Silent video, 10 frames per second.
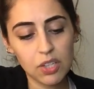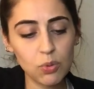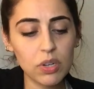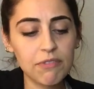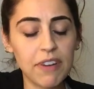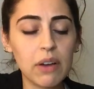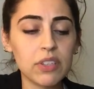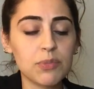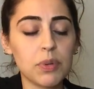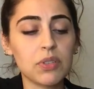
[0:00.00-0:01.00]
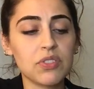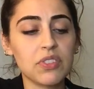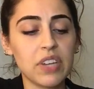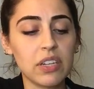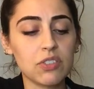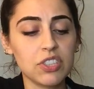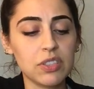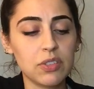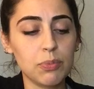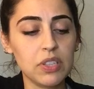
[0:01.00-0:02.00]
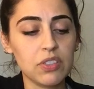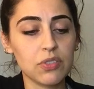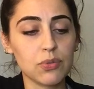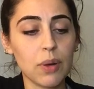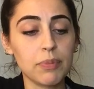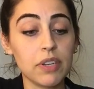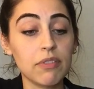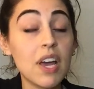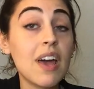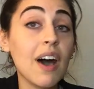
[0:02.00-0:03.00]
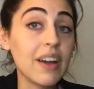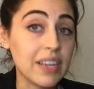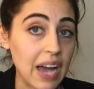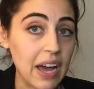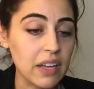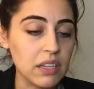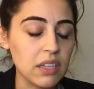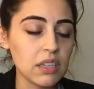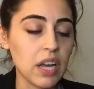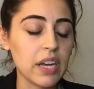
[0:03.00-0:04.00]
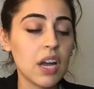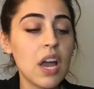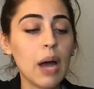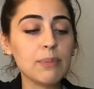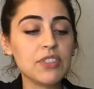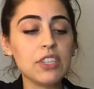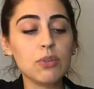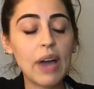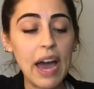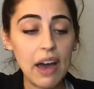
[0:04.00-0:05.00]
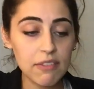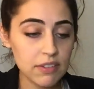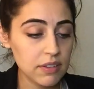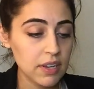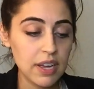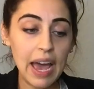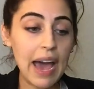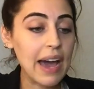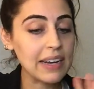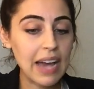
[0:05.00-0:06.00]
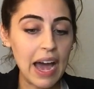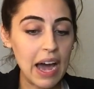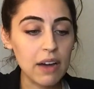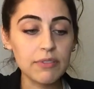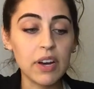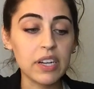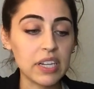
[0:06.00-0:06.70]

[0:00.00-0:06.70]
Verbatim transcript: you would have found this person's energy to be disruptive. Again, like I'm seeing you had had have a